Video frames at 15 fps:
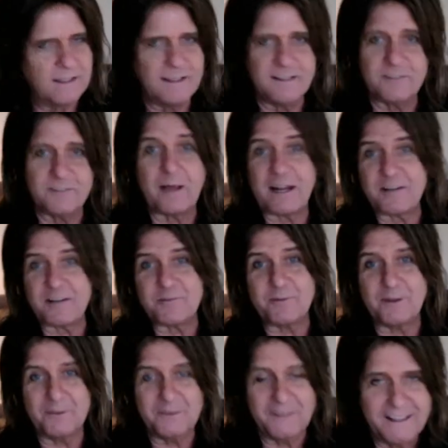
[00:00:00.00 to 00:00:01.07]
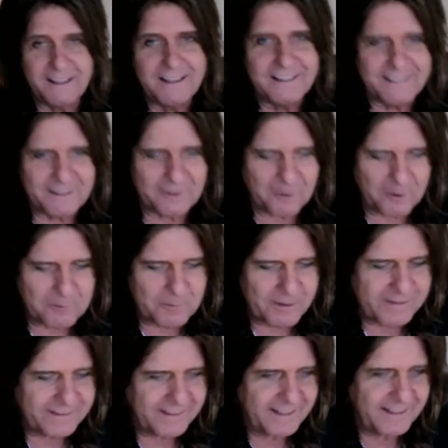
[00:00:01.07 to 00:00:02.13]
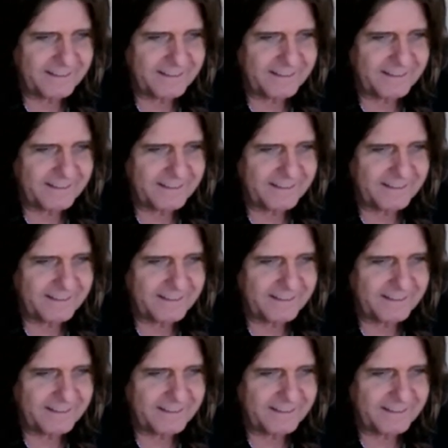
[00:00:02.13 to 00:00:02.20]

his management, but